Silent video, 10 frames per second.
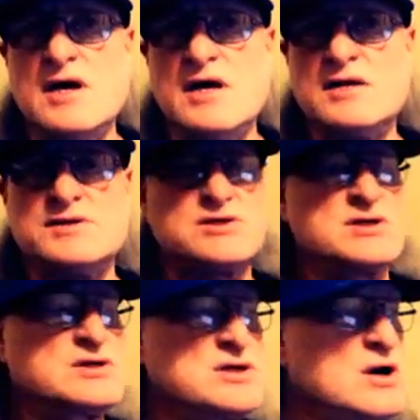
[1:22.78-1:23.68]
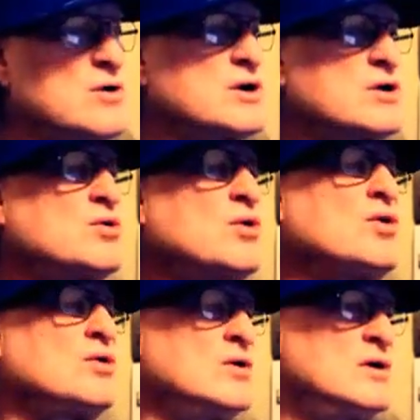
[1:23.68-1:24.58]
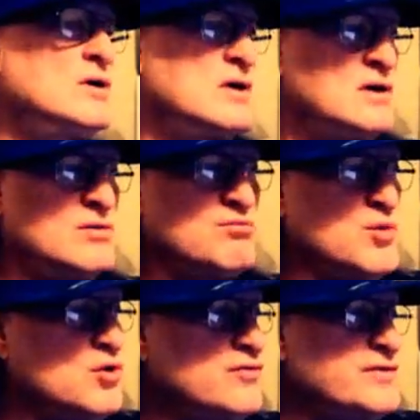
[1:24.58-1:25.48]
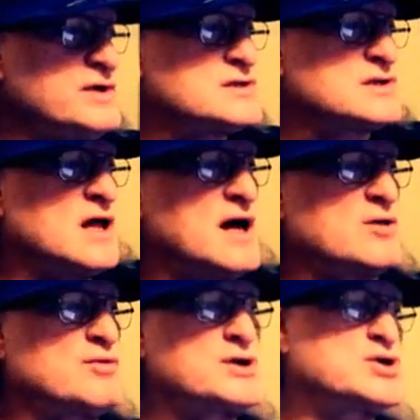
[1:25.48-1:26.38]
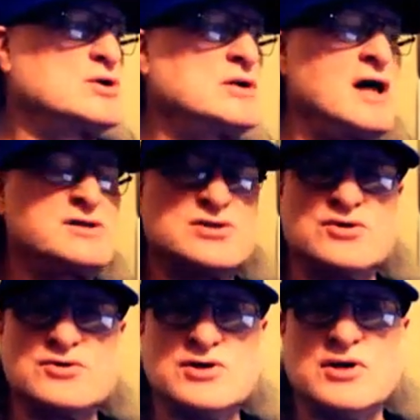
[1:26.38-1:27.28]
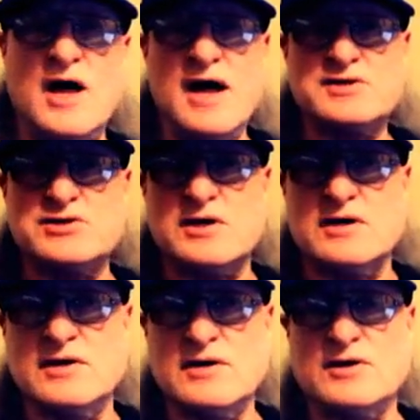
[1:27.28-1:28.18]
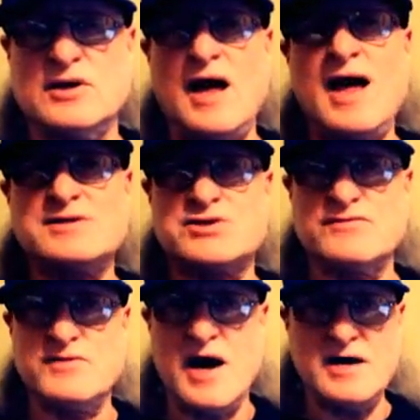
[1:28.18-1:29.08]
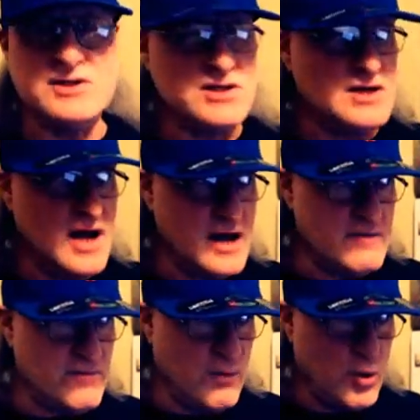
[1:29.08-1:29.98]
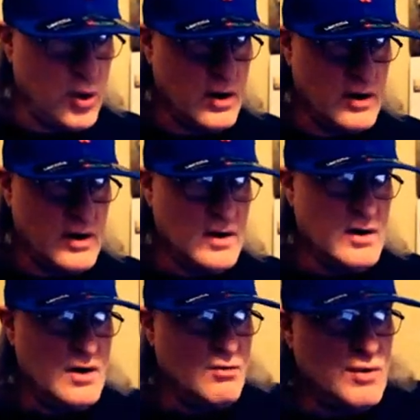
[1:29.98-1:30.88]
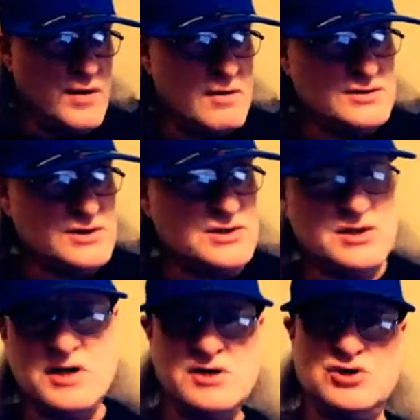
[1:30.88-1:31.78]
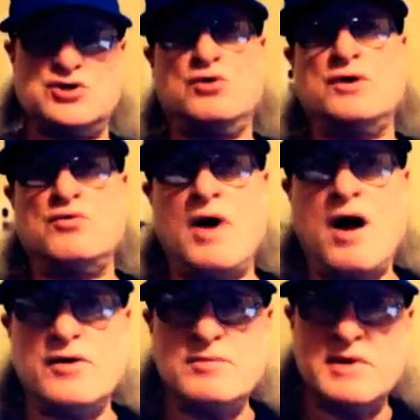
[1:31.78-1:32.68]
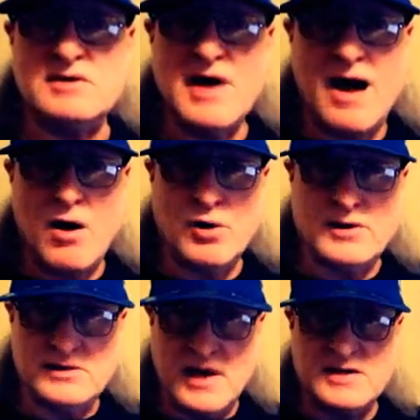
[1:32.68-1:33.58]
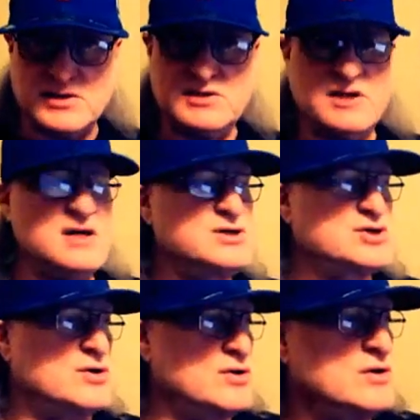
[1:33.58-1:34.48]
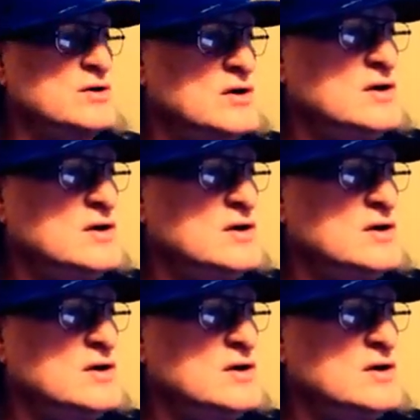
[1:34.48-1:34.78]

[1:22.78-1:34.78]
in satirical movies like Richard Lester's classic Class of 1984, where there is a scene showing Rowdy McDowell as a teacher,